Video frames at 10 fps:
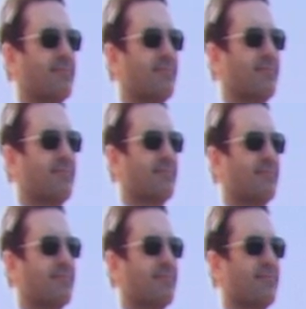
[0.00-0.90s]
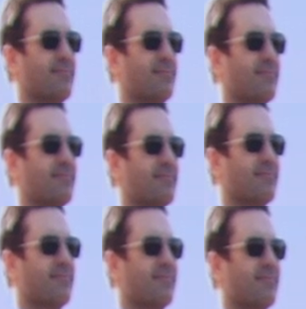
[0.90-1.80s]

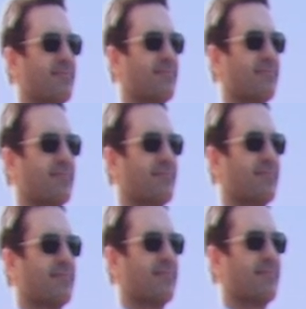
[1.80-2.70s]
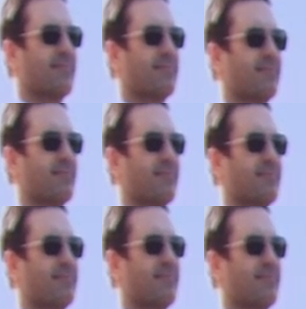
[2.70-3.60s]

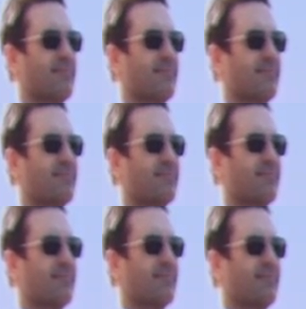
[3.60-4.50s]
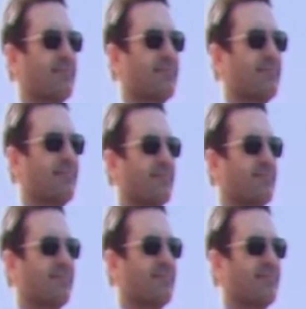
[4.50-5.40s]

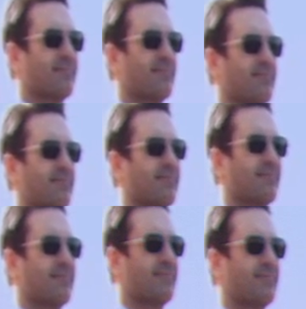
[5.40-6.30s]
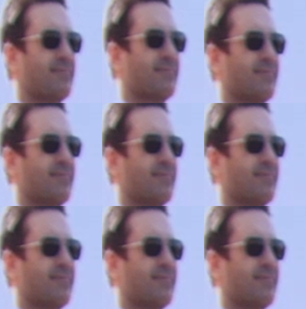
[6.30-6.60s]
This person isn't speaking.